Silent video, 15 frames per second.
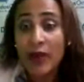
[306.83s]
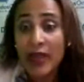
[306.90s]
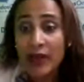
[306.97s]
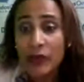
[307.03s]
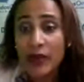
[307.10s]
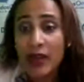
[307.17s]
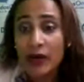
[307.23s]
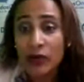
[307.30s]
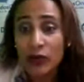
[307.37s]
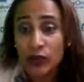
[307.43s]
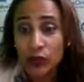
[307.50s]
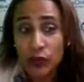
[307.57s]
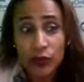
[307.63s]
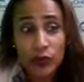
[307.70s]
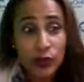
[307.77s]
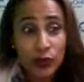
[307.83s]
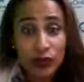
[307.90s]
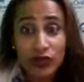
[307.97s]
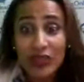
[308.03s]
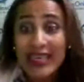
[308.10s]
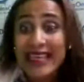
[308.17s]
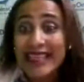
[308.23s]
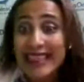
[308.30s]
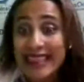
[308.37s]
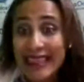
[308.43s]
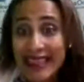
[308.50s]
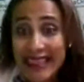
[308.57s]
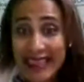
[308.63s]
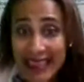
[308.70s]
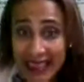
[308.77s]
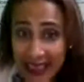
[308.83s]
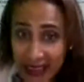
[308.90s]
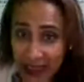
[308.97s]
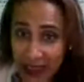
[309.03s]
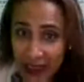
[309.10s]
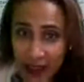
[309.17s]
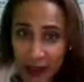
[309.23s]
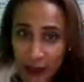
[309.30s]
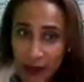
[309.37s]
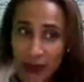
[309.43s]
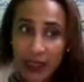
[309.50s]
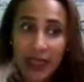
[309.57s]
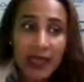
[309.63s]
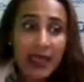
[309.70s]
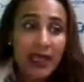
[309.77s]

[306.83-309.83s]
When we are going to use this